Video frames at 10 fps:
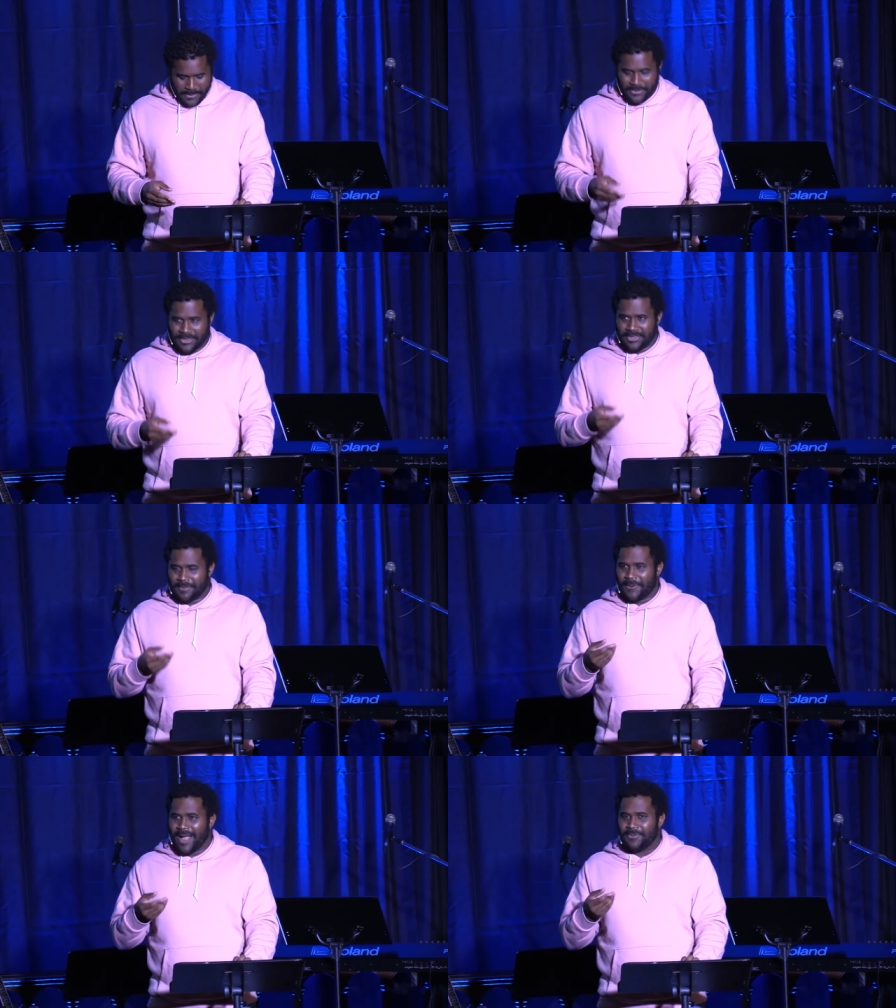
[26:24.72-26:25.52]
Well, the, the
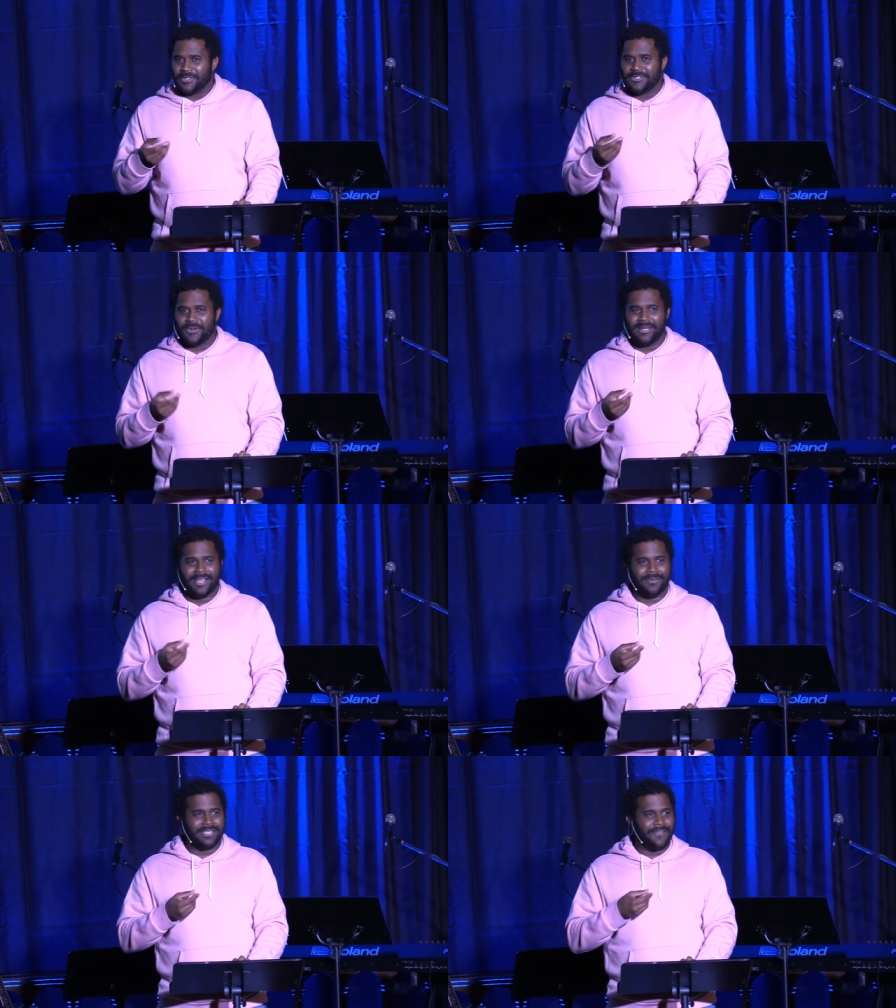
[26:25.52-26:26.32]
problem with chewing
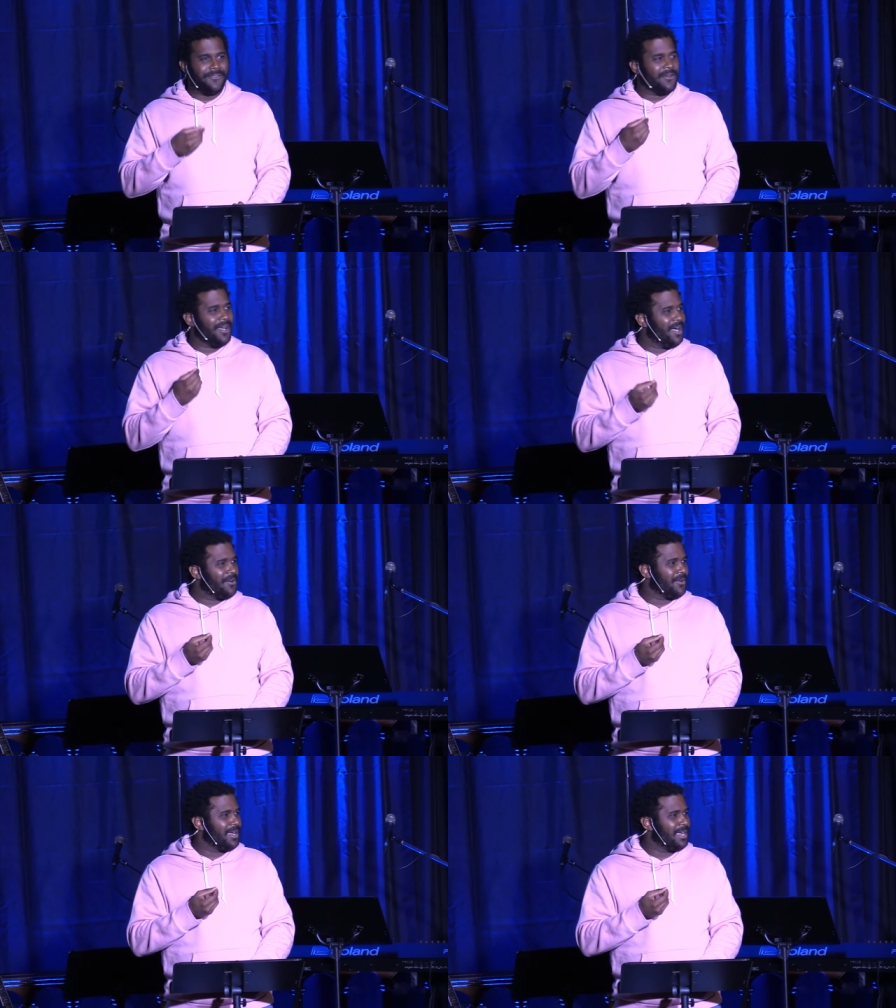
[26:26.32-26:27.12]
gum is that if you're
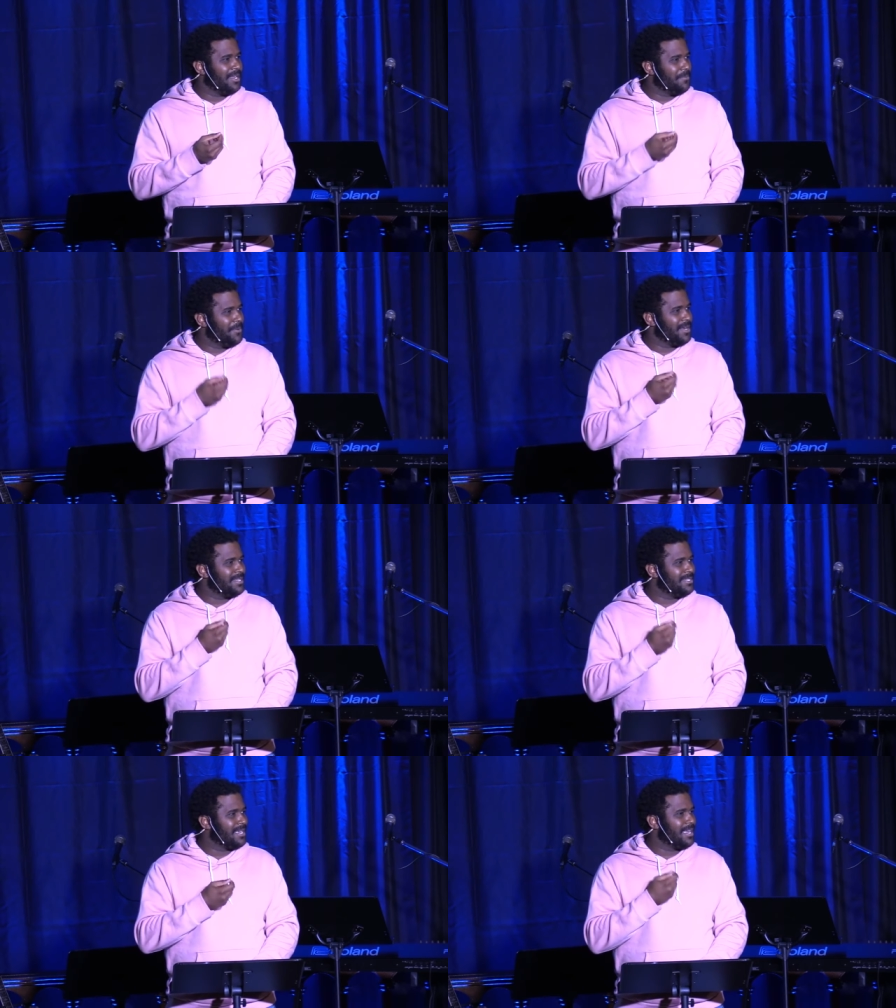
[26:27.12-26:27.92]
hungry and you put in a
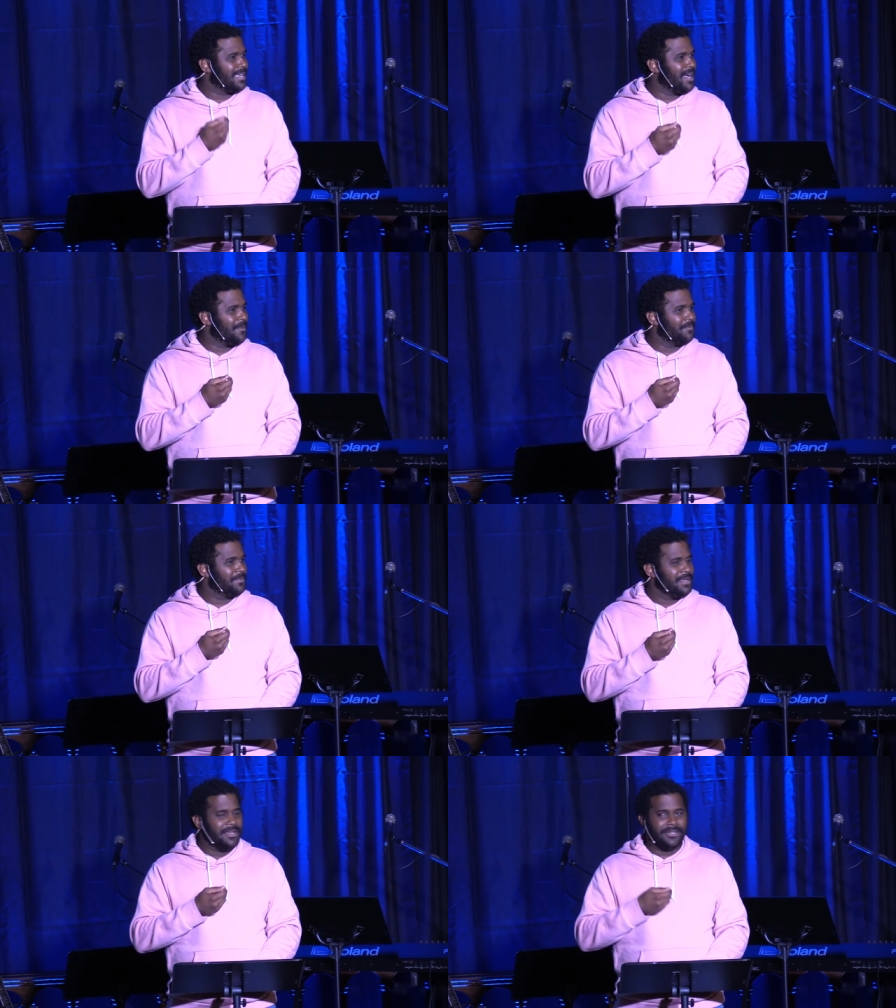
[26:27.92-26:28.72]
stick of gum,
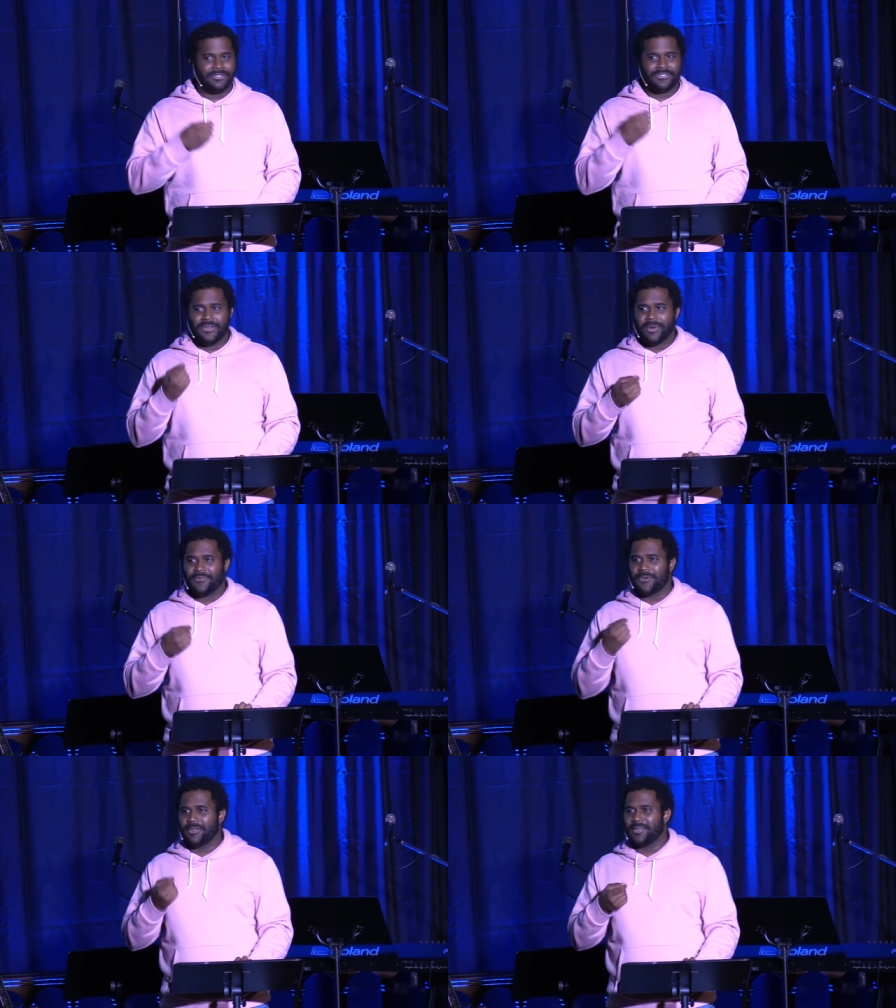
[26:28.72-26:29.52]
you'll chew it
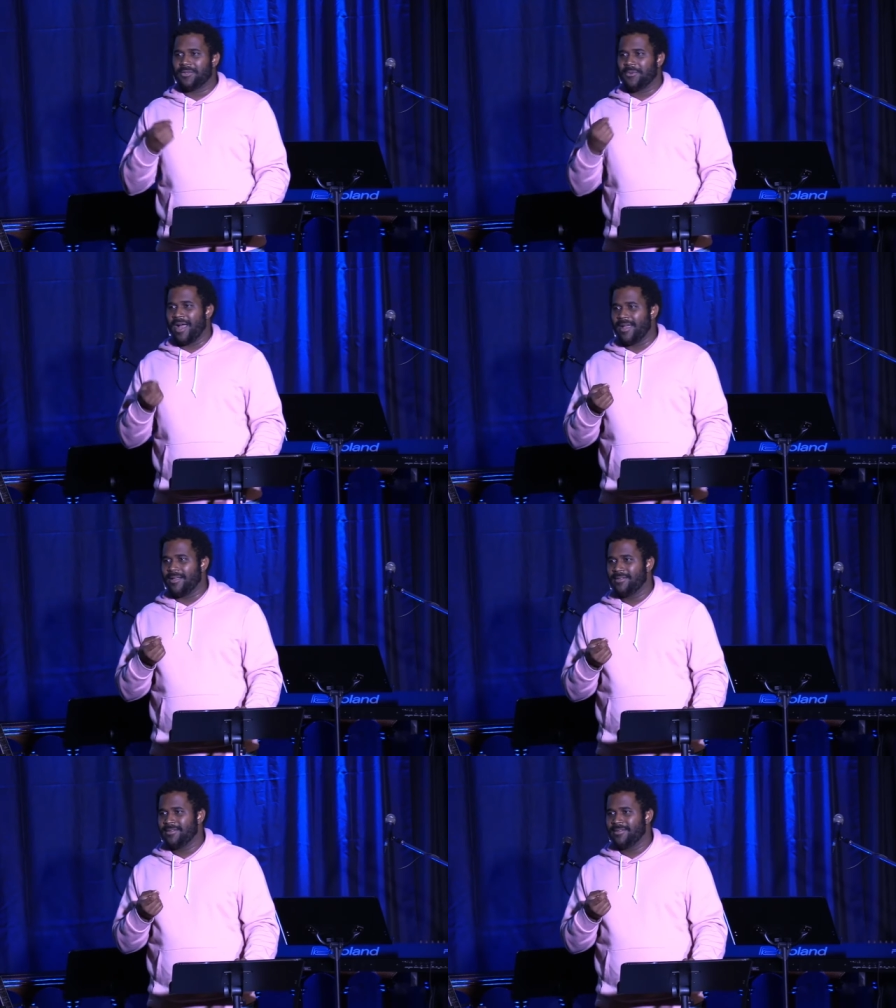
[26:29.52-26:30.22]
for a little while.